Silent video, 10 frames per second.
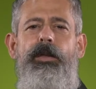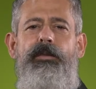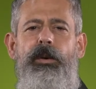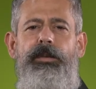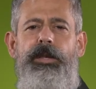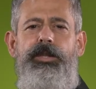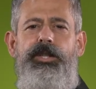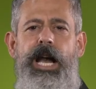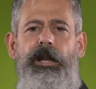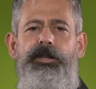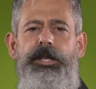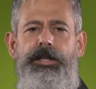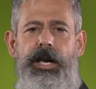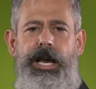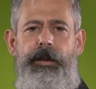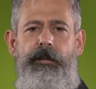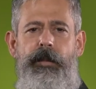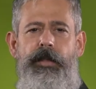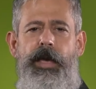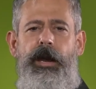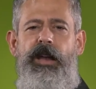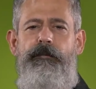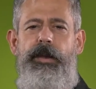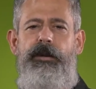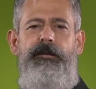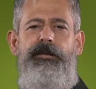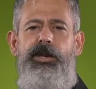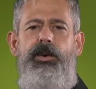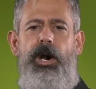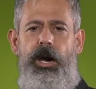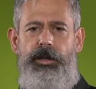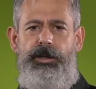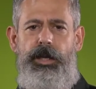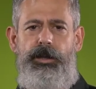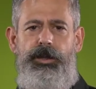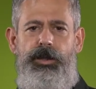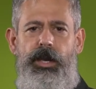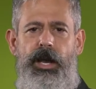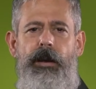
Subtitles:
Throughout this challenging time, there have been few constants,